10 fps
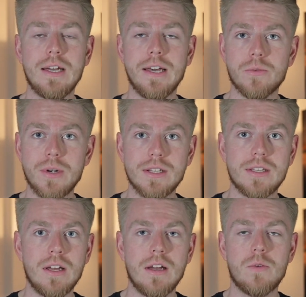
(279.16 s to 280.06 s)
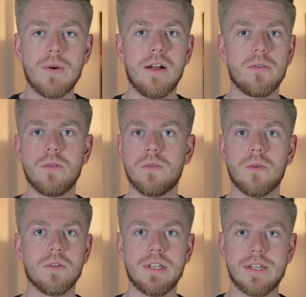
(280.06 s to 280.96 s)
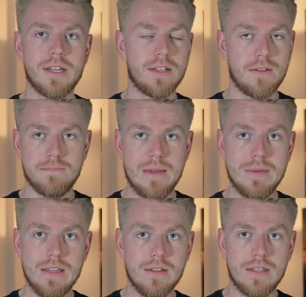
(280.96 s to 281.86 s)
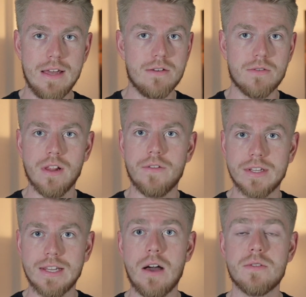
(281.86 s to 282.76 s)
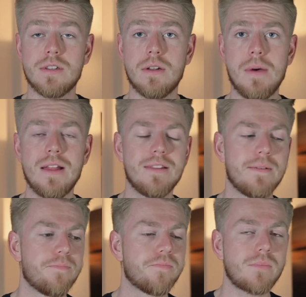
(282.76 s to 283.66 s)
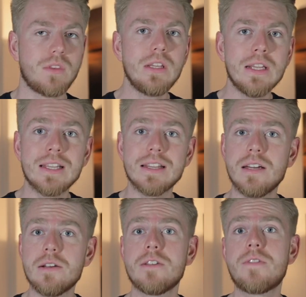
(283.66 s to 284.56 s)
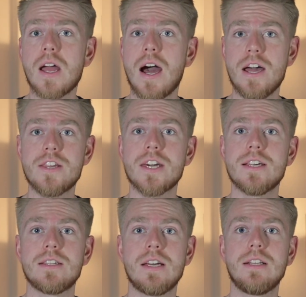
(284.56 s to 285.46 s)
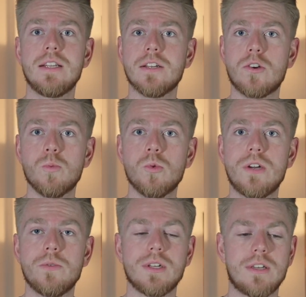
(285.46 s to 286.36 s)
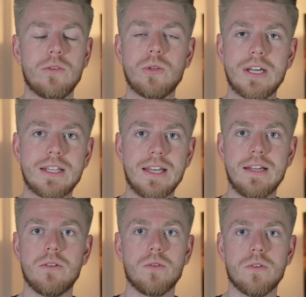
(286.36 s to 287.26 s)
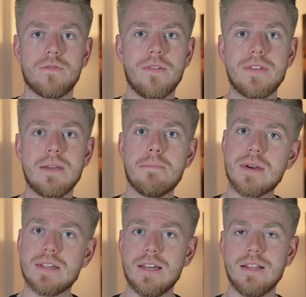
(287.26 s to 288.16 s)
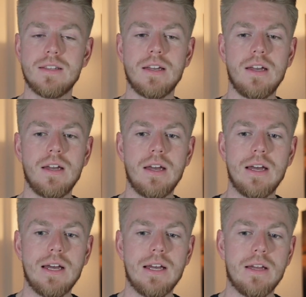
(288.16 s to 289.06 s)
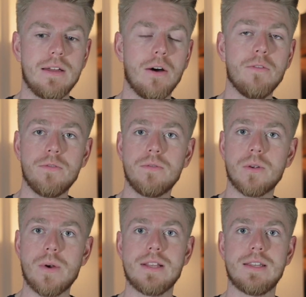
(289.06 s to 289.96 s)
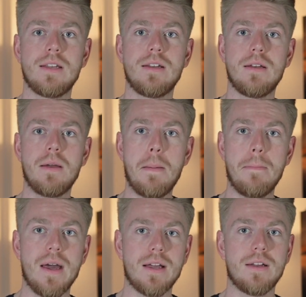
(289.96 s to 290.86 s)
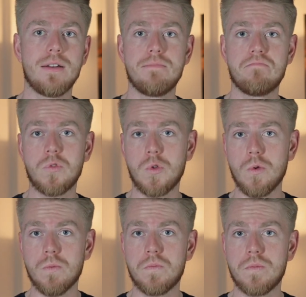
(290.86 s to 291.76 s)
in rent while you only get maybe 10 or 11,000 a month, then there is a very high chance that the kommune will give you like 10 or 15% of the rent back to you.